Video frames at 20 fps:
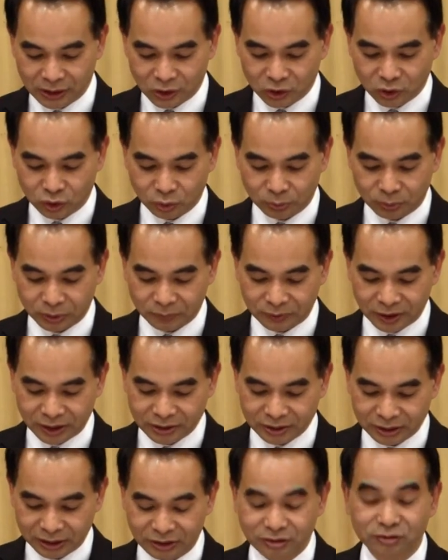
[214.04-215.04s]
to
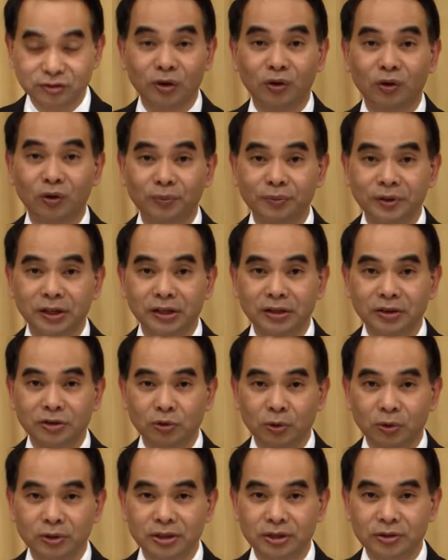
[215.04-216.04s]
prevent and solve the
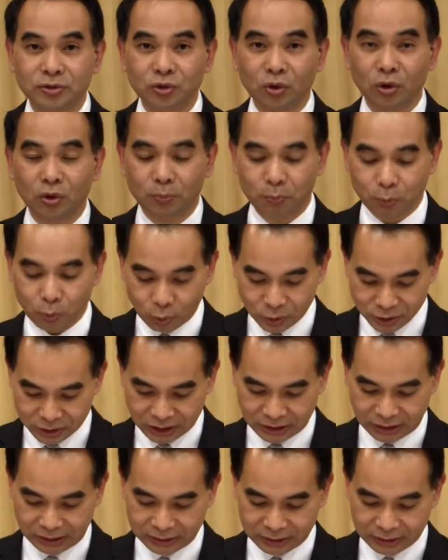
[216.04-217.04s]
shortage of
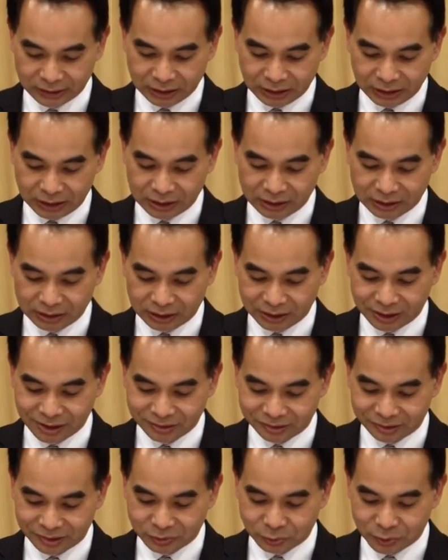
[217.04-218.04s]
water in the
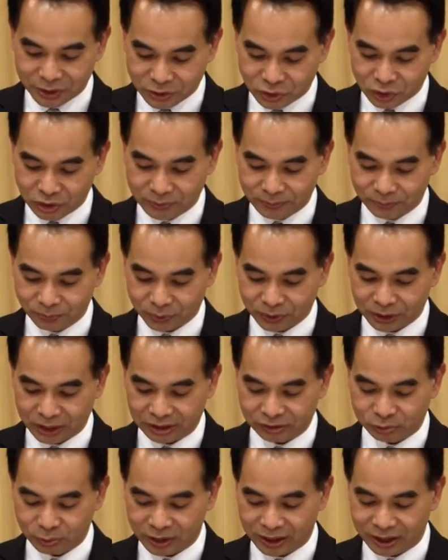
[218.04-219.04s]
eastern region,
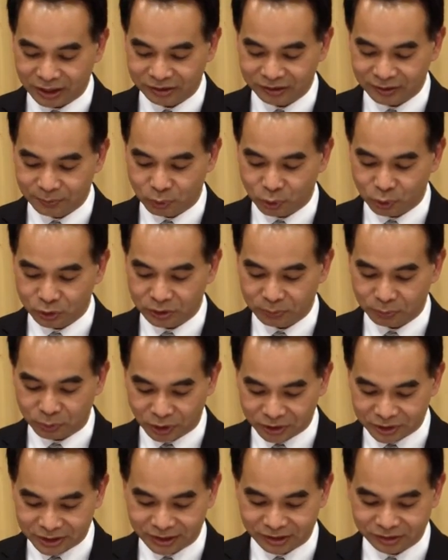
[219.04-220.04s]
as well as important
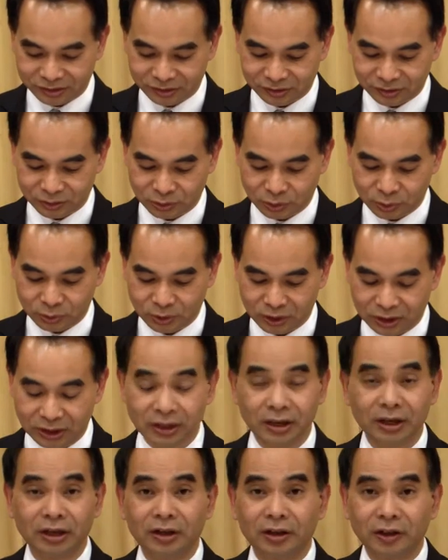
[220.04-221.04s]
projects to the
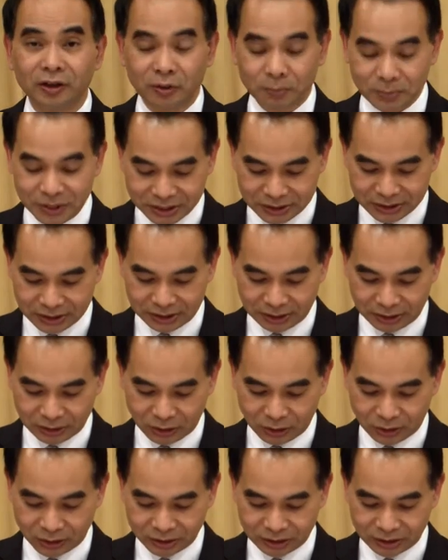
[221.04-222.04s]
Committee
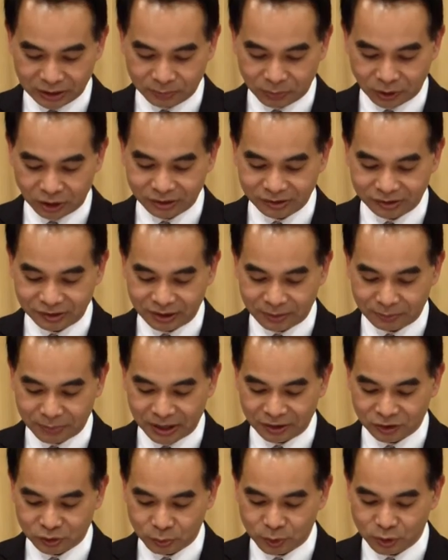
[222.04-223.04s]
on the Policy and
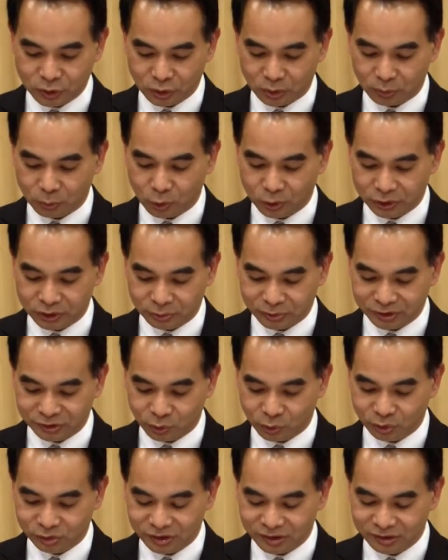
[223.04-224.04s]
Management of Water
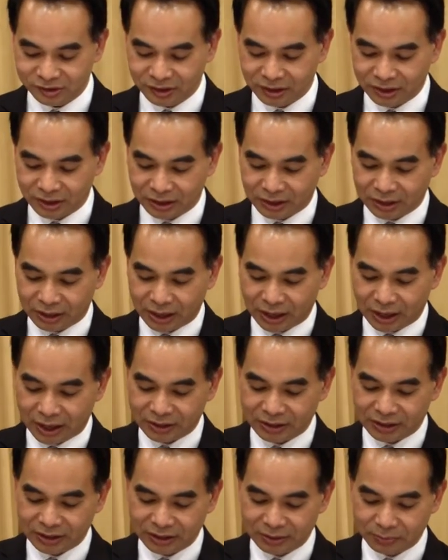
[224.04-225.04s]
Resources
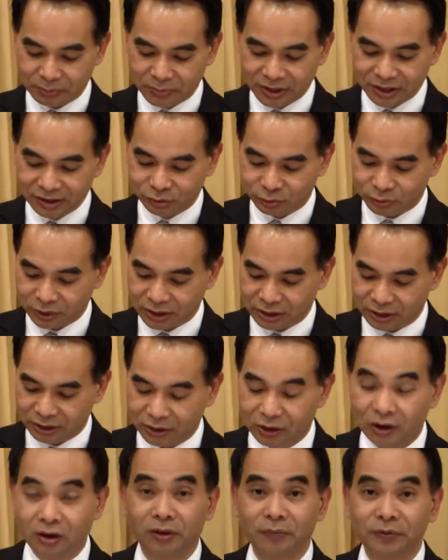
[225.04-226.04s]
and the Ministry
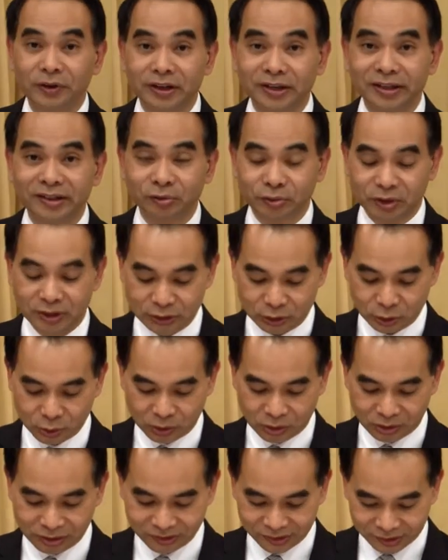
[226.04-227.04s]
of Industry to
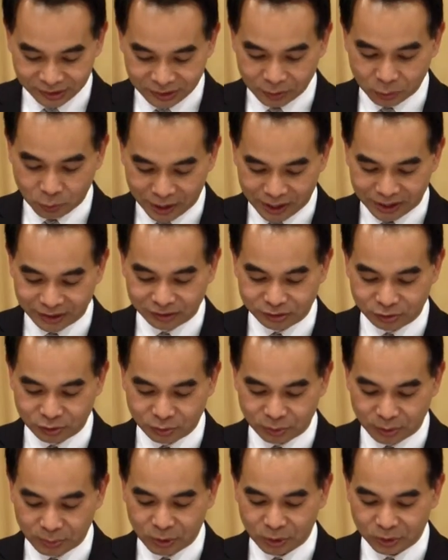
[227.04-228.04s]
consider ways to
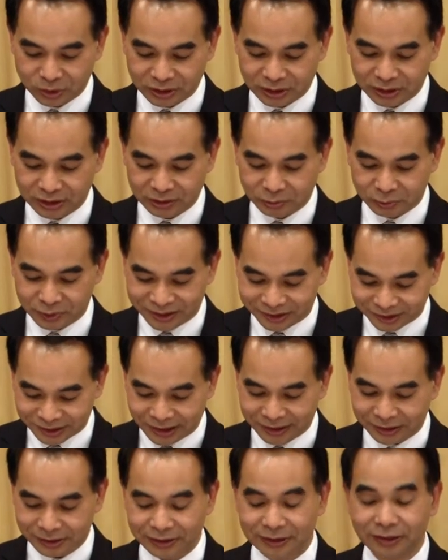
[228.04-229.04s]
promote the
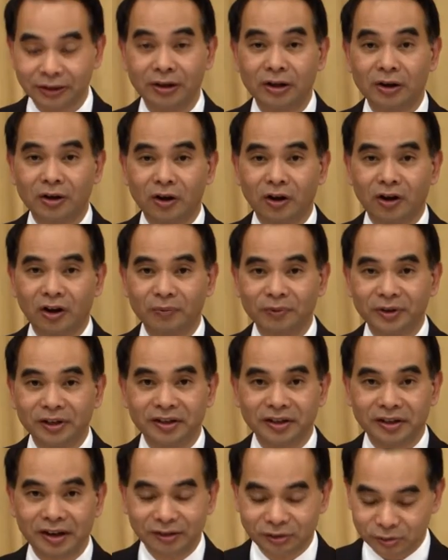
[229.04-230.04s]
recycling of
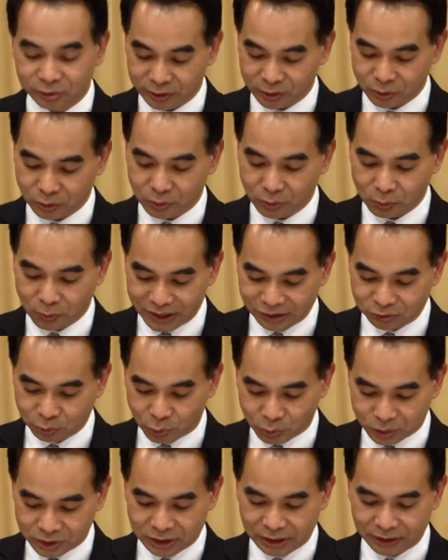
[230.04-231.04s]
industrial
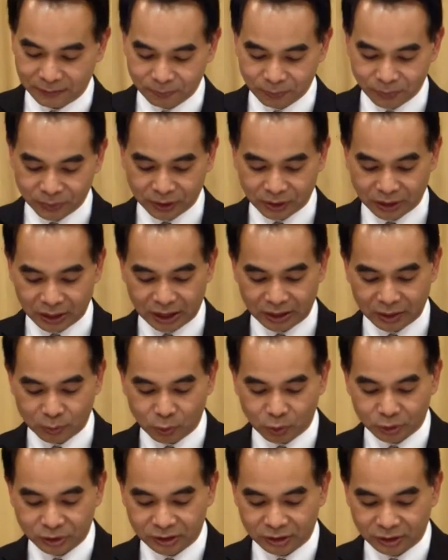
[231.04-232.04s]
wastewater and the
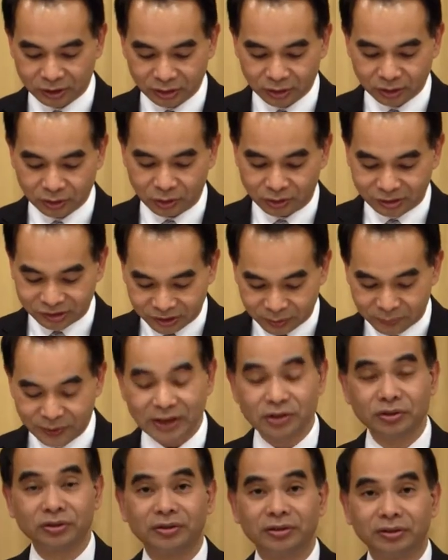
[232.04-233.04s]
water
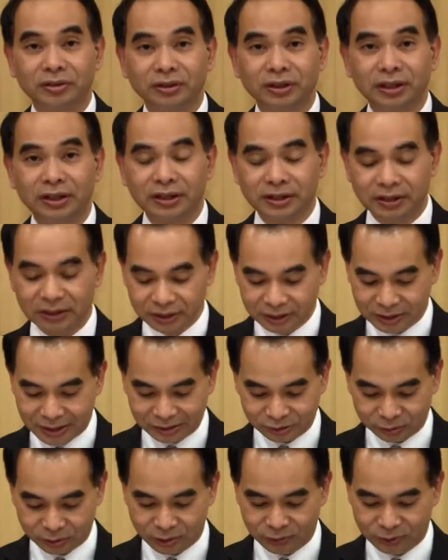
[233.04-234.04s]
conservation in
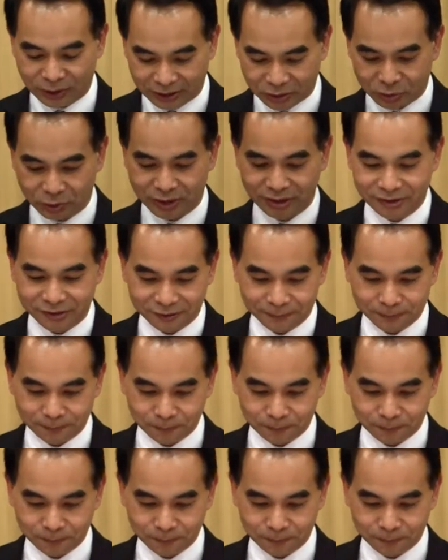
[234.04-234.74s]
industrial factories.